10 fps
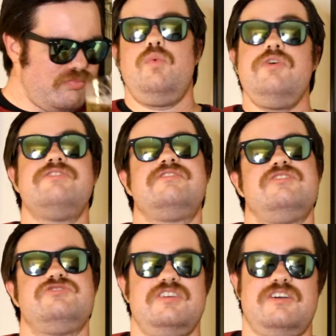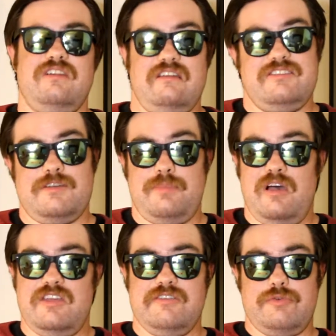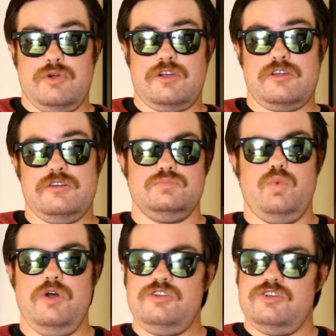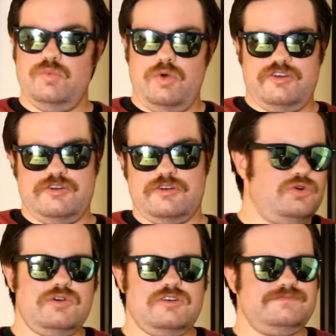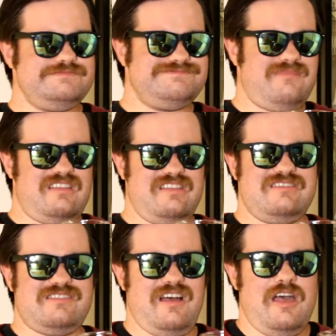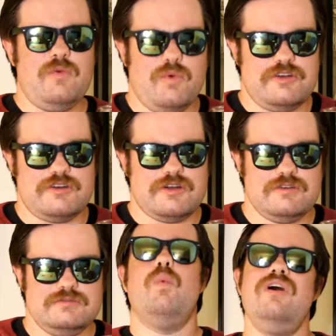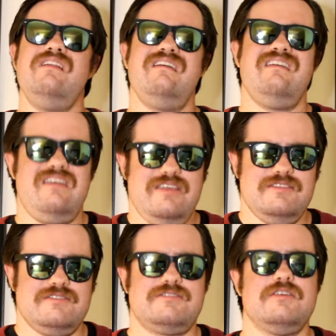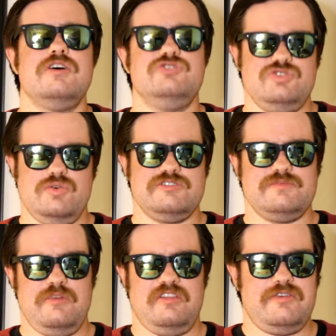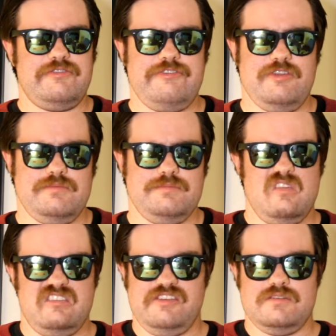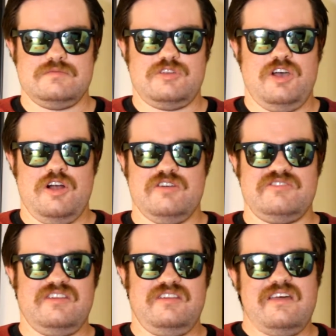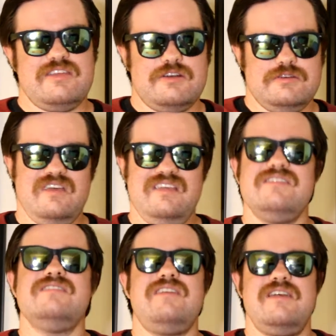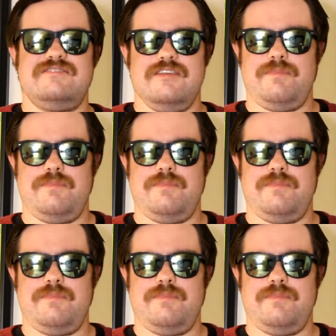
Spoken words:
With such an eclectic body of work, one could wonder, or at least I wonder, what is a George Miller film? Is it cars and leather? Is it dancing